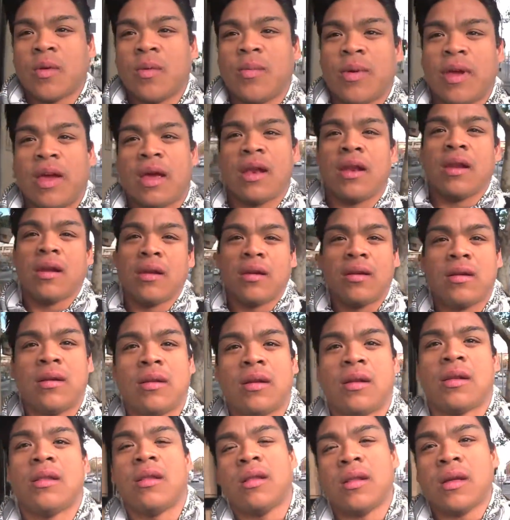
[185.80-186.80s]
will be a
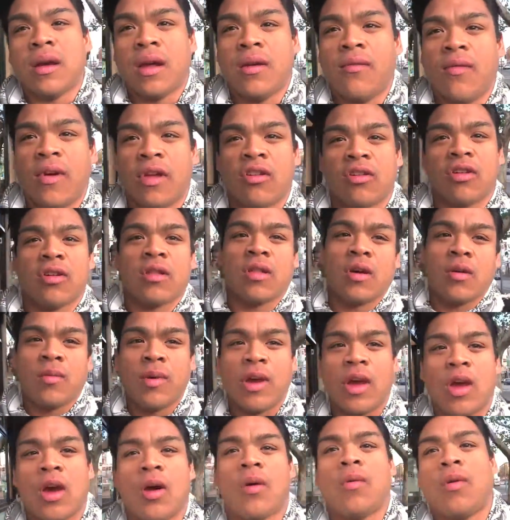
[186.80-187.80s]
little adventure that
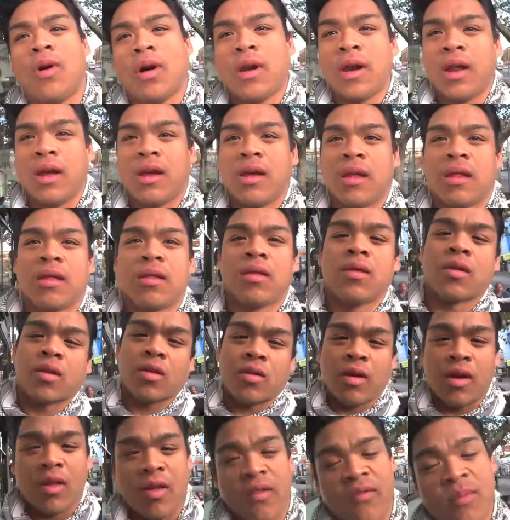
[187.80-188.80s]
we go on in the
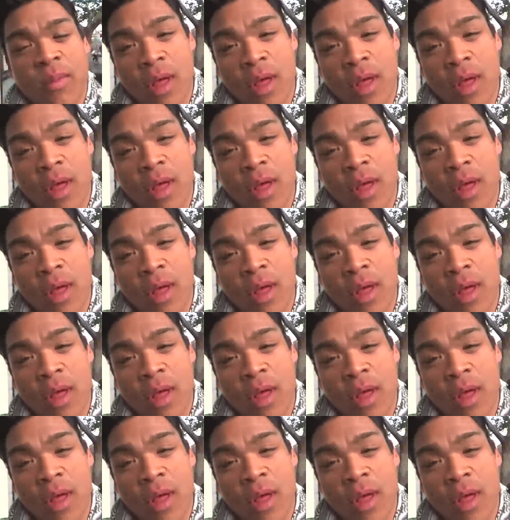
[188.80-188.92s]
streets of